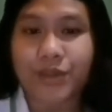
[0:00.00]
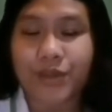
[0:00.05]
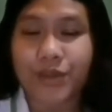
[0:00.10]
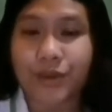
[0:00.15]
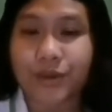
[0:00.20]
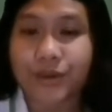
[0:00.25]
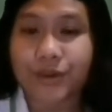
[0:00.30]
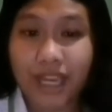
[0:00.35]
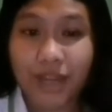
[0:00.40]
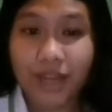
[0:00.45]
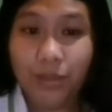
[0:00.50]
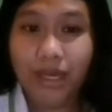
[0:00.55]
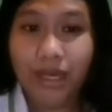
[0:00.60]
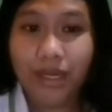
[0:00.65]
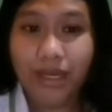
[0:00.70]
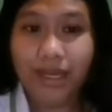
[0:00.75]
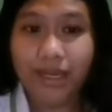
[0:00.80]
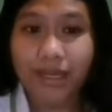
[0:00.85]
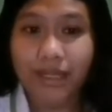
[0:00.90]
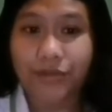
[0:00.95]
So second
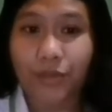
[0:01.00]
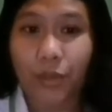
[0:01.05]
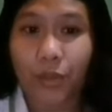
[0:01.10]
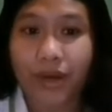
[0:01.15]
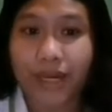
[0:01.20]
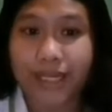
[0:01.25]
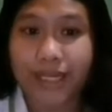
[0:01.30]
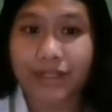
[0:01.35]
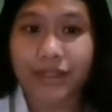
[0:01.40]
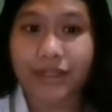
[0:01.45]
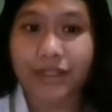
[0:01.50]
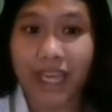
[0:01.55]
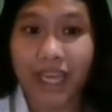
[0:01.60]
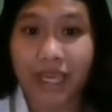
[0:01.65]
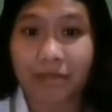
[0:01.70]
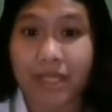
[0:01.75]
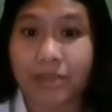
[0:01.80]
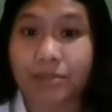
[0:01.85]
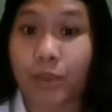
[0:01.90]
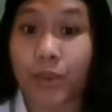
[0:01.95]
one is for
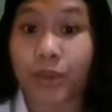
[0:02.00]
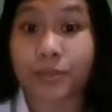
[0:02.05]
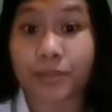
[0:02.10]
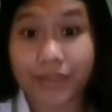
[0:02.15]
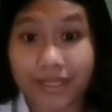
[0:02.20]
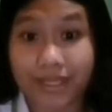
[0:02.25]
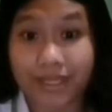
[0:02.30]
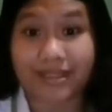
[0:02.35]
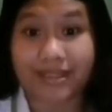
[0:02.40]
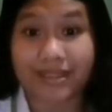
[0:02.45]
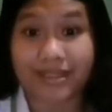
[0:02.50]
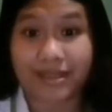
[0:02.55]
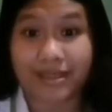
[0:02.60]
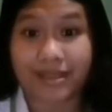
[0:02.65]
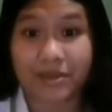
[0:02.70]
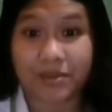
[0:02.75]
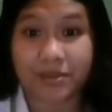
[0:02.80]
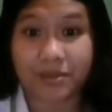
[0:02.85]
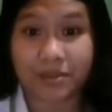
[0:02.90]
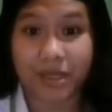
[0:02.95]
entertainment purposes,
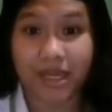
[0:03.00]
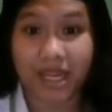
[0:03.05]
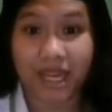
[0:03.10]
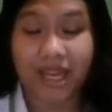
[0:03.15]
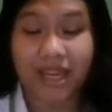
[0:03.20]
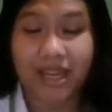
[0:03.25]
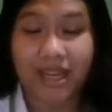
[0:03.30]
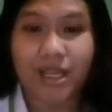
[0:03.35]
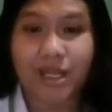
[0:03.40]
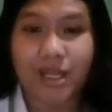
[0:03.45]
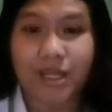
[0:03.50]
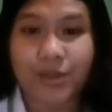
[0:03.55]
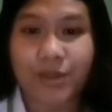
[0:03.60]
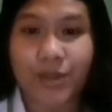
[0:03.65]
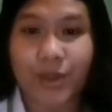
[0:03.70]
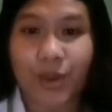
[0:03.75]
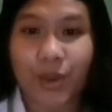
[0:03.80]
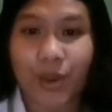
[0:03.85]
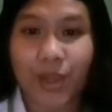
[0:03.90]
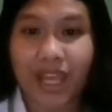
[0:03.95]
okay?
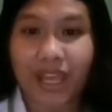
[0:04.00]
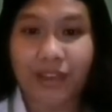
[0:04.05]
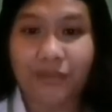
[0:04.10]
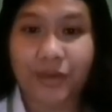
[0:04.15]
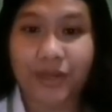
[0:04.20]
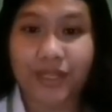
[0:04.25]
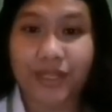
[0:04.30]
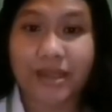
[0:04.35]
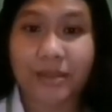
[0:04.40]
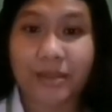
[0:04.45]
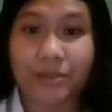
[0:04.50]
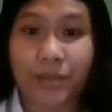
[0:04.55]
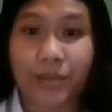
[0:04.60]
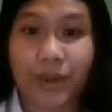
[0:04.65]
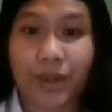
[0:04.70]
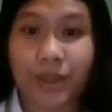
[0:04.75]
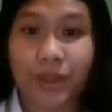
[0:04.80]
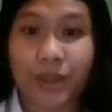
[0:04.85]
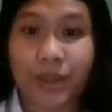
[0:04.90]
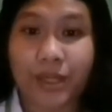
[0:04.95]
So like for
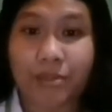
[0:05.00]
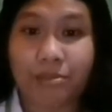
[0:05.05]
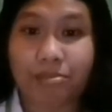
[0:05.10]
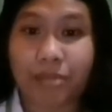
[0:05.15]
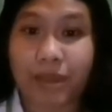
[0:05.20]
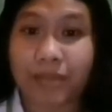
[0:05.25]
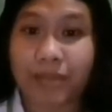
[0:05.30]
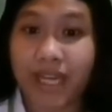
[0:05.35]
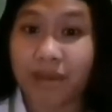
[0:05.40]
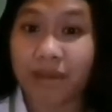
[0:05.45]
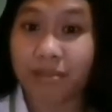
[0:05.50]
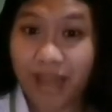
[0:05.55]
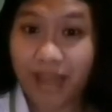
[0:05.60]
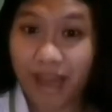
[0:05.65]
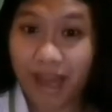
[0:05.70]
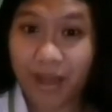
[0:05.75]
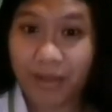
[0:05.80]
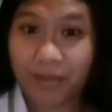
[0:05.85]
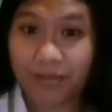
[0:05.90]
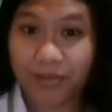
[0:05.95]
example, pabida-bida.